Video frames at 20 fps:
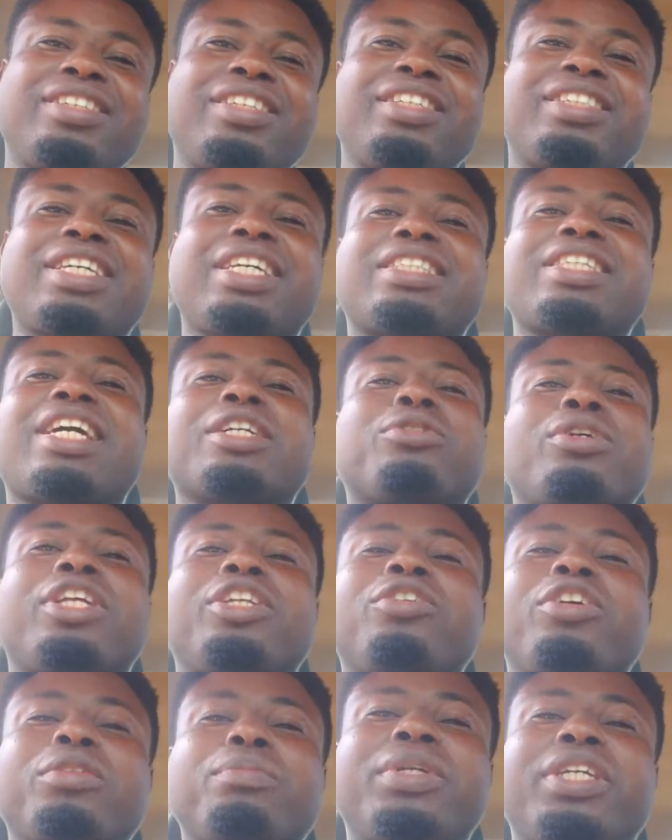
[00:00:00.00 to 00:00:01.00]
That's actually
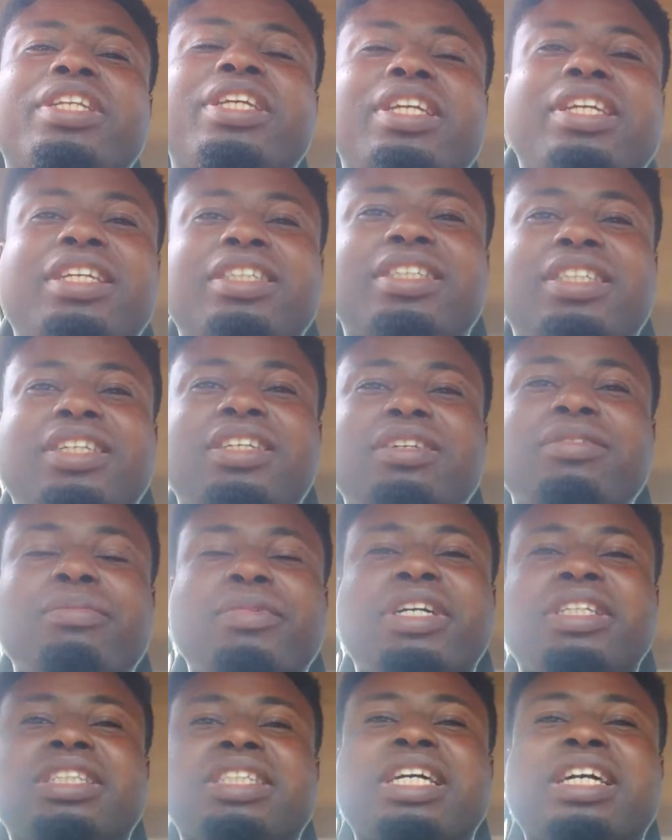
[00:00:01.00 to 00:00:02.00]
not been easy.
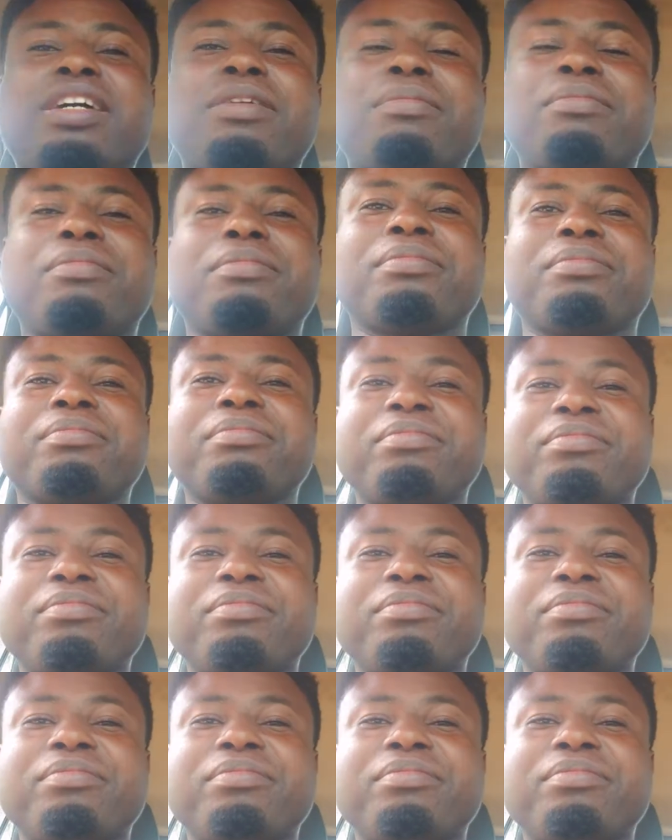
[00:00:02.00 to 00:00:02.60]
But um,